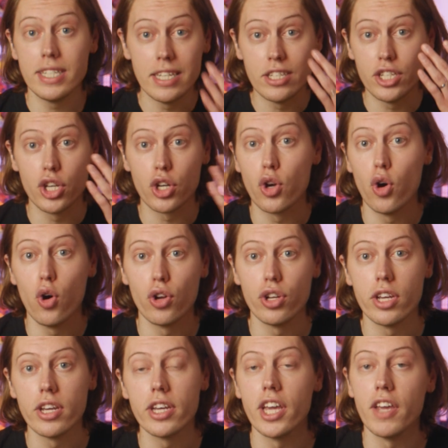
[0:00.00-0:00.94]
into your
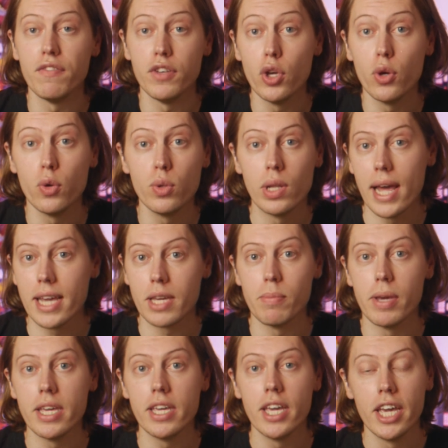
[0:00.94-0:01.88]
cornea if you,
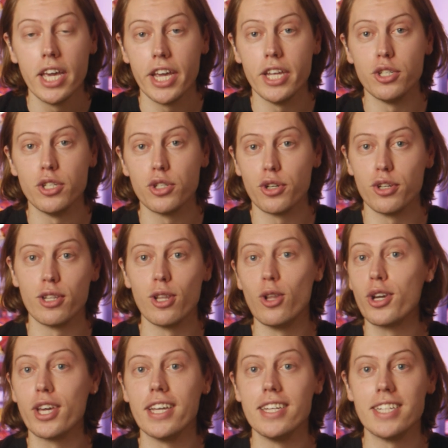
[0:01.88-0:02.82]
like me, enjoyed
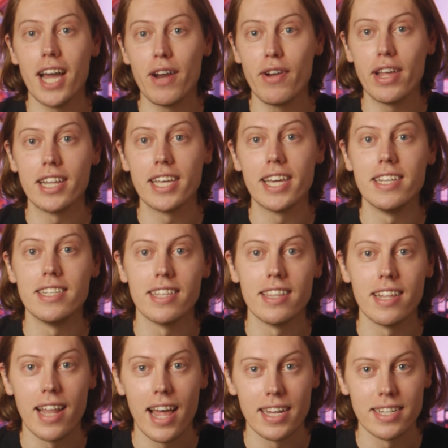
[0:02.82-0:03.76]
looking directly into the light.